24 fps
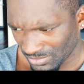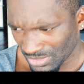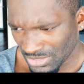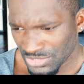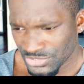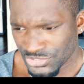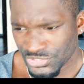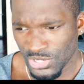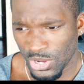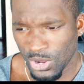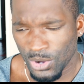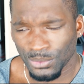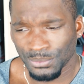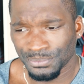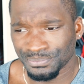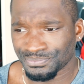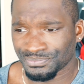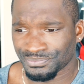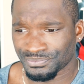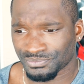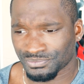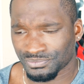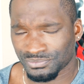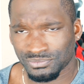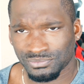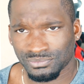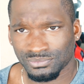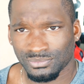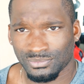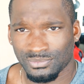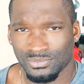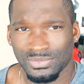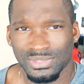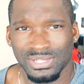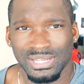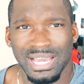So,
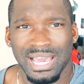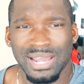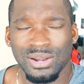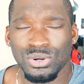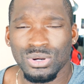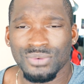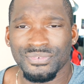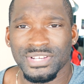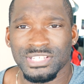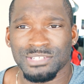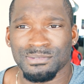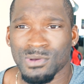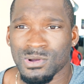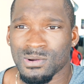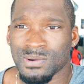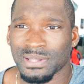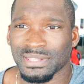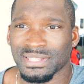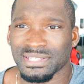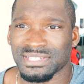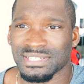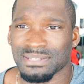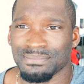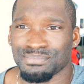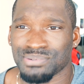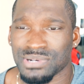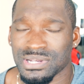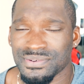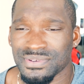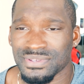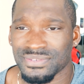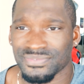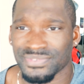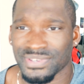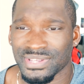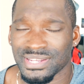I don't know if I spoke about this in
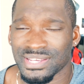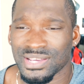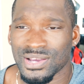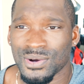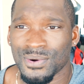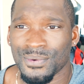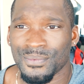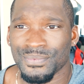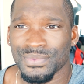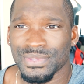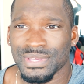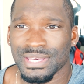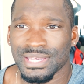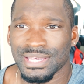previous video,